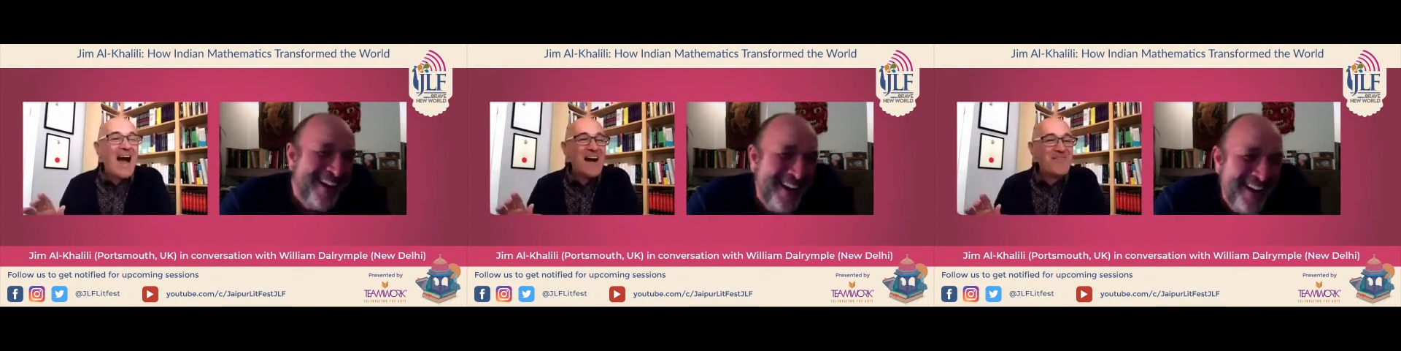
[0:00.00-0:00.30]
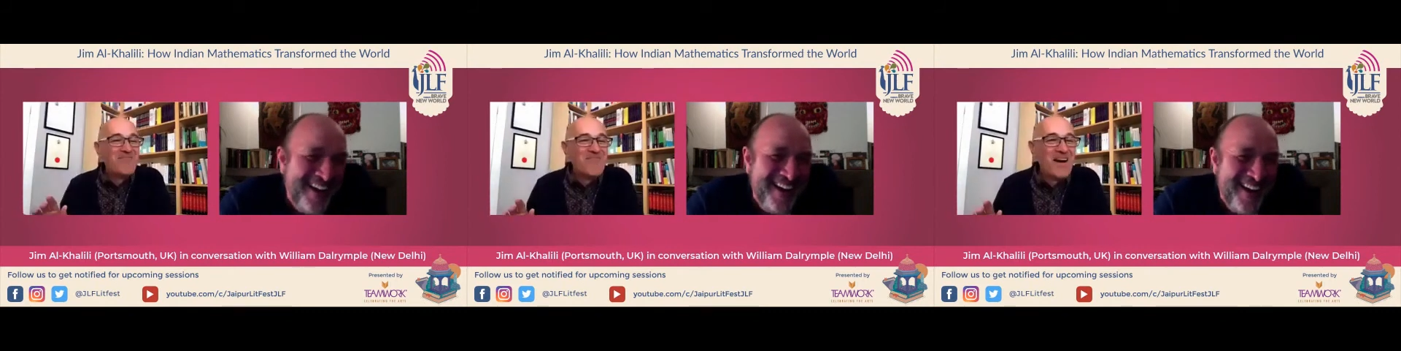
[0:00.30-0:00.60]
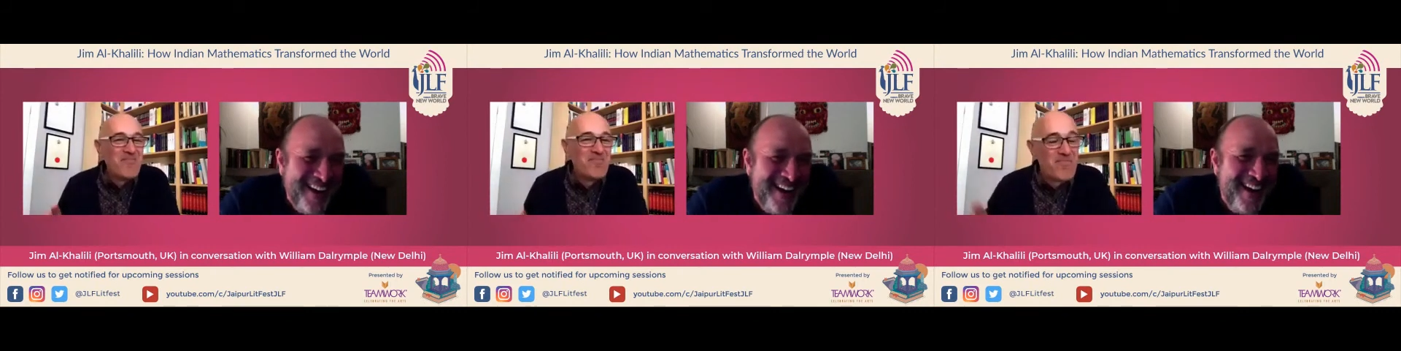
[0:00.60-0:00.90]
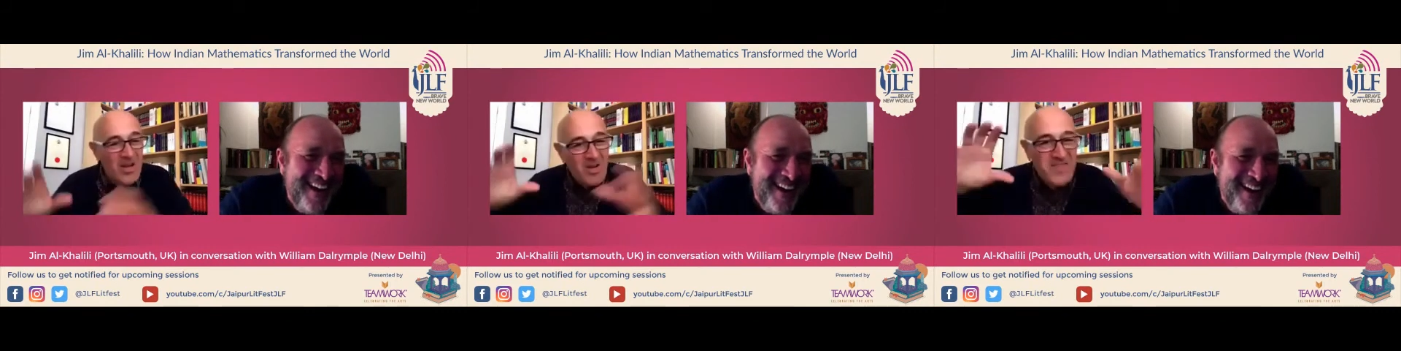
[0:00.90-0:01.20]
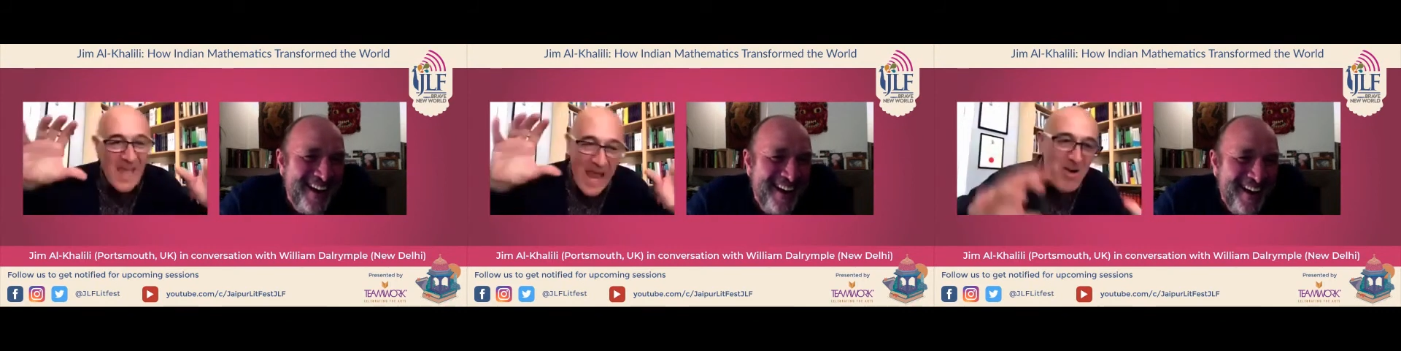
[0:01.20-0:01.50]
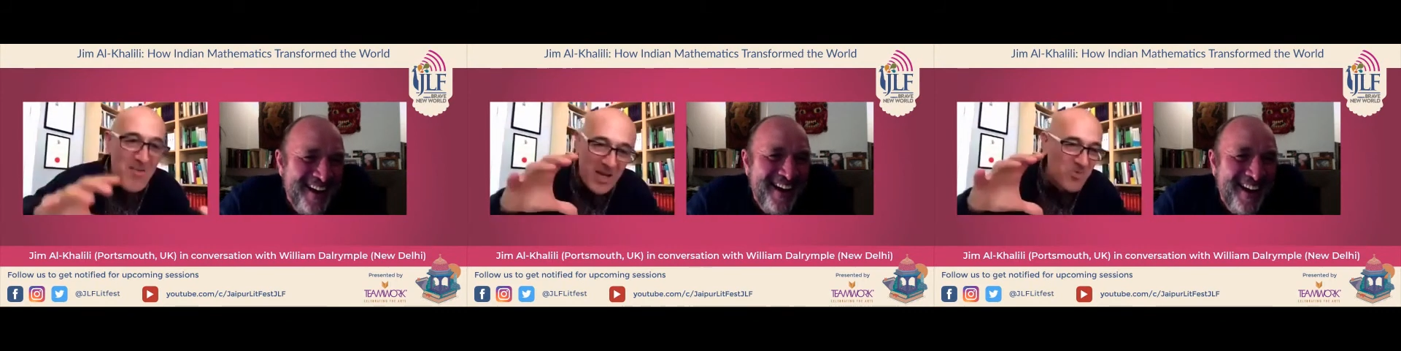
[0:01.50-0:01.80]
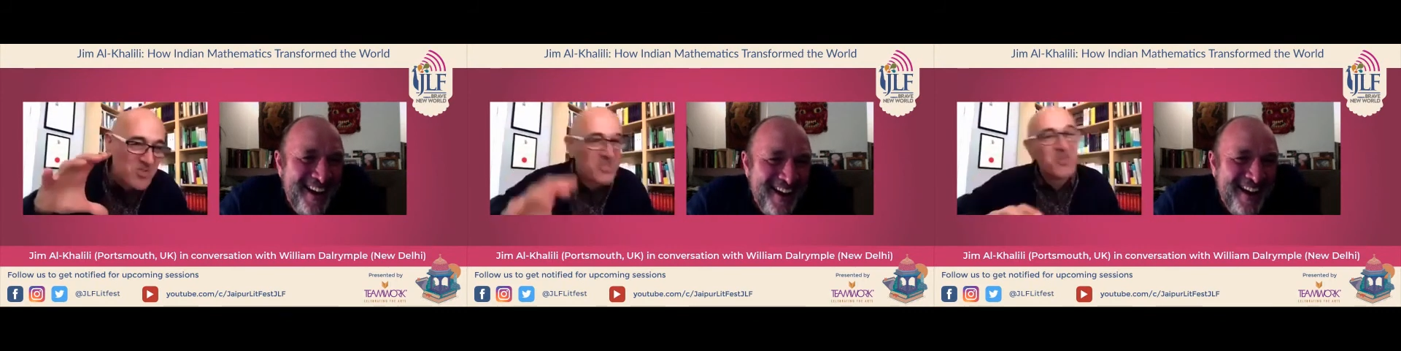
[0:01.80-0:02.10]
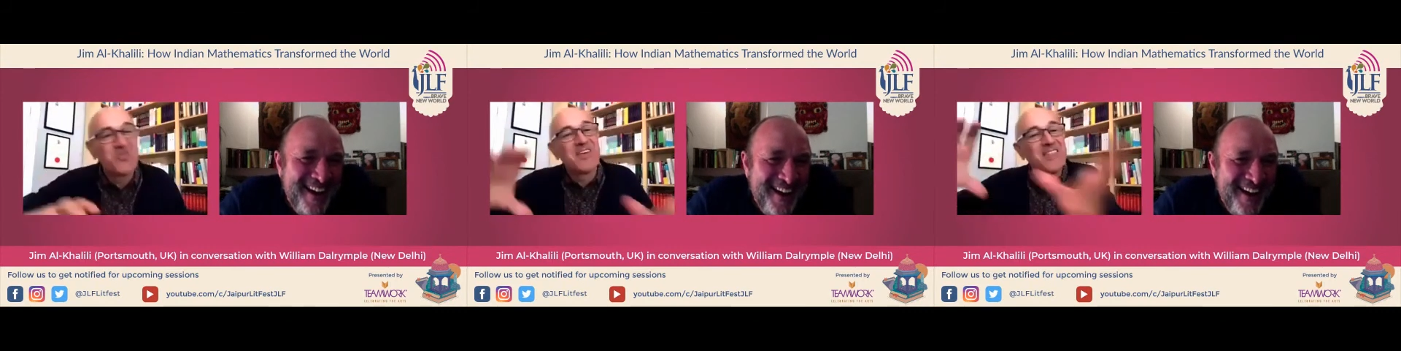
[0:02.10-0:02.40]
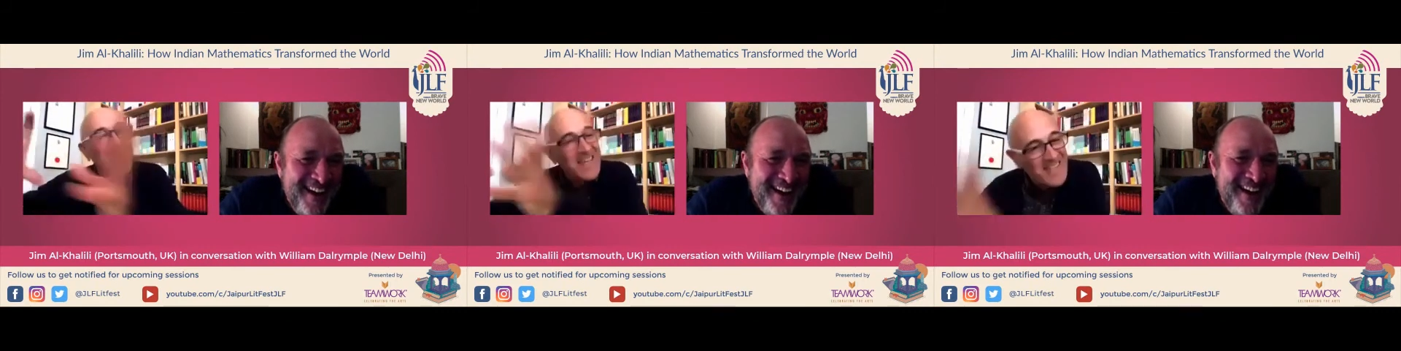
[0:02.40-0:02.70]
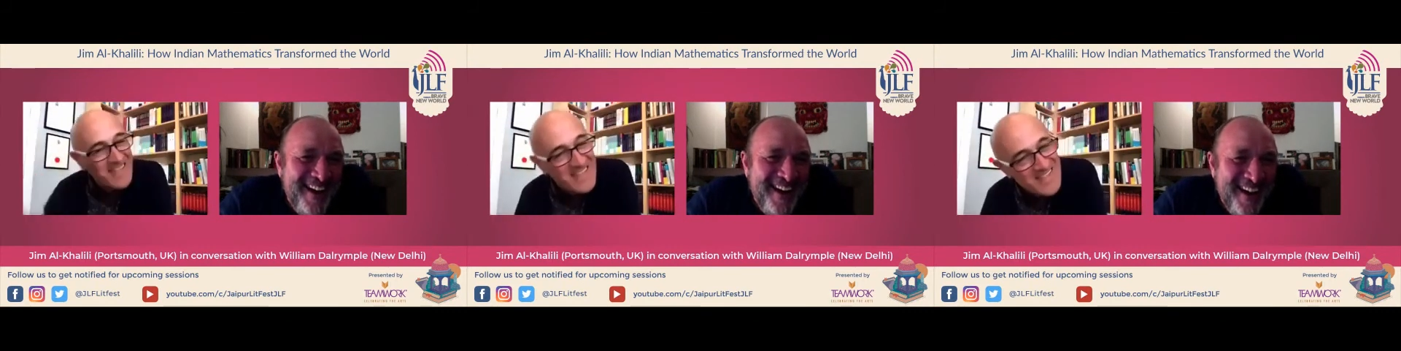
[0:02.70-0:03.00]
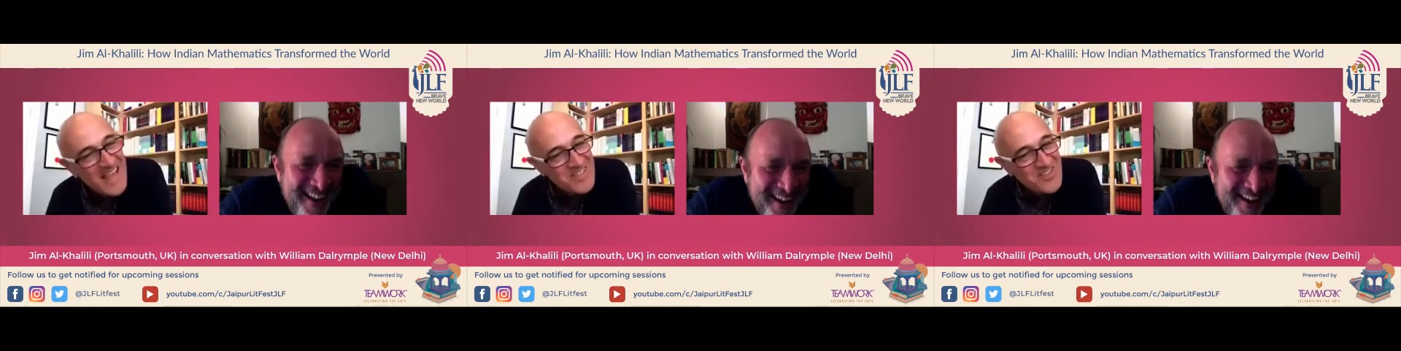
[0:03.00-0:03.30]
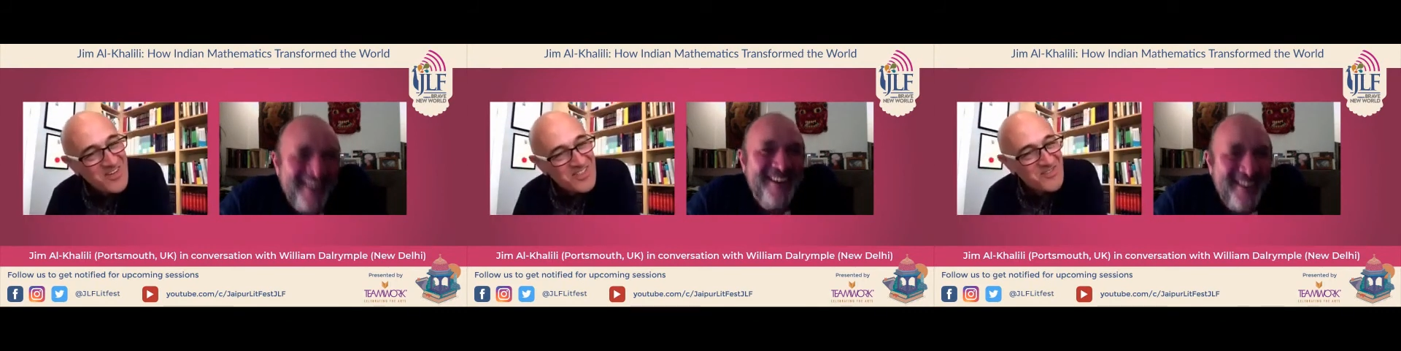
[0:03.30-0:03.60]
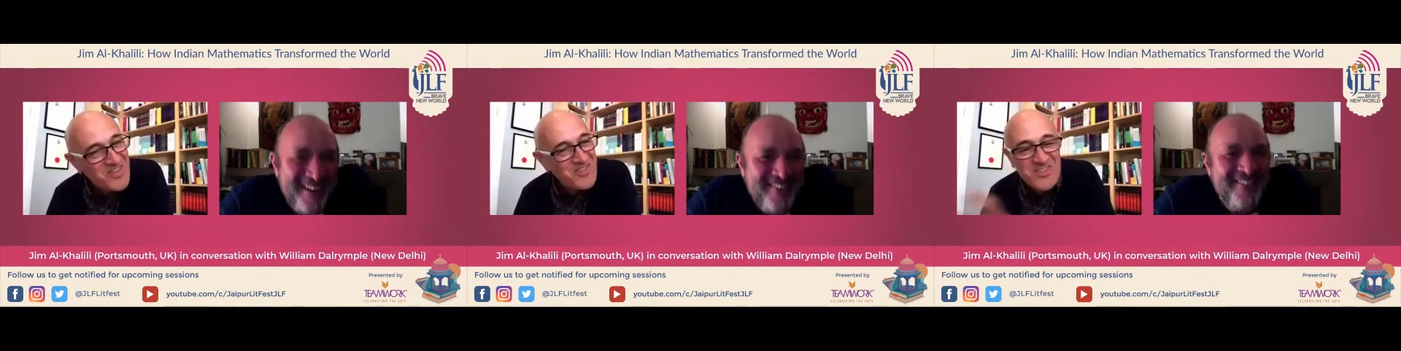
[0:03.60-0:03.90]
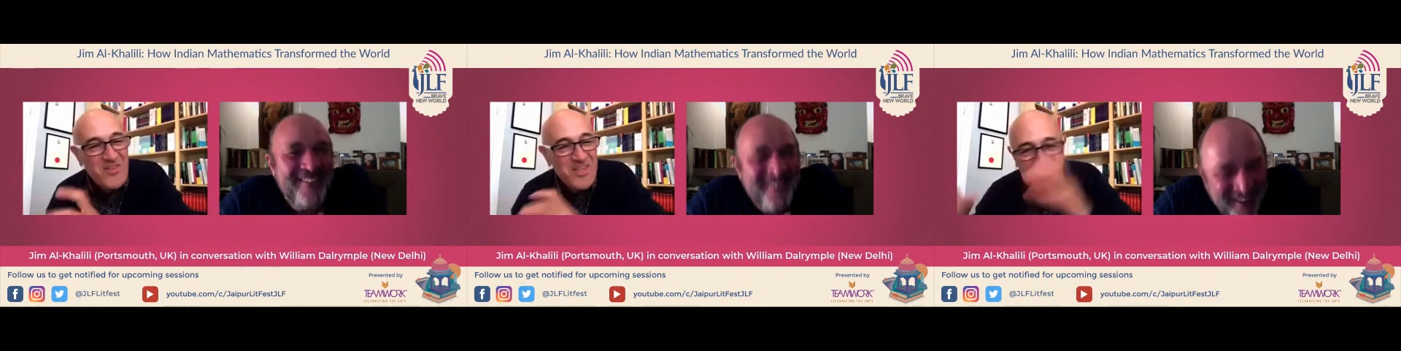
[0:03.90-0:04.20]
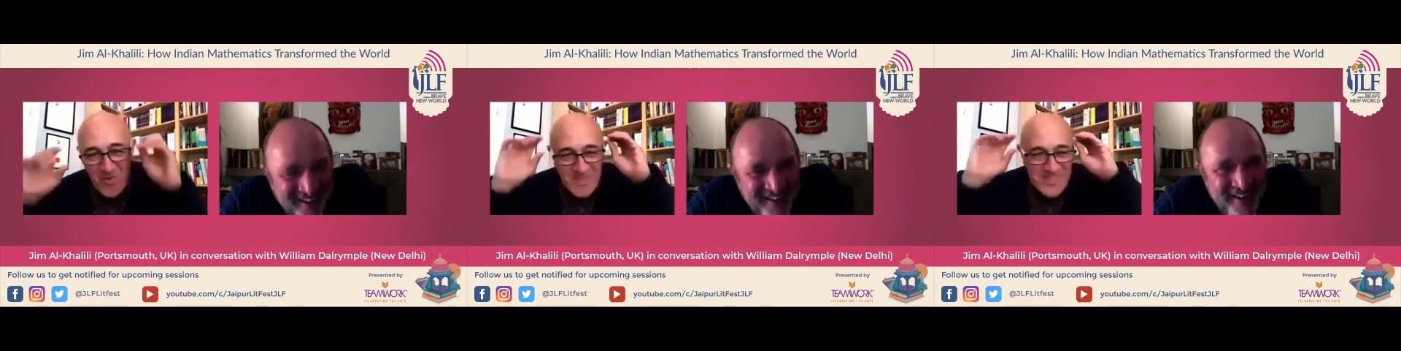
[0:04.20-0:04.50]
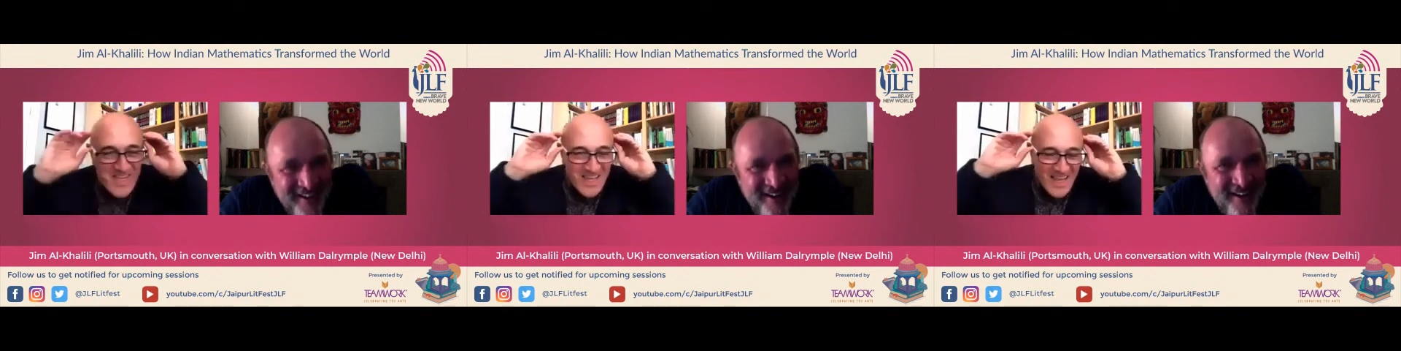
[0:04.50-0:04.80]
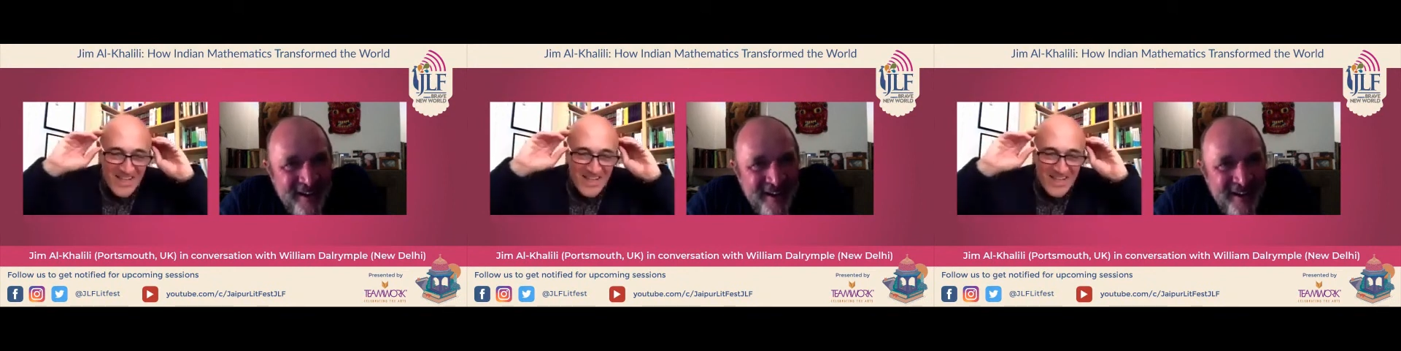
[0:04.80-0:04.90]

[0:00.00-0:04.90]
Speaker 1: um, because the Arabic was using the, the, the, Sanskrit original. So there's all this,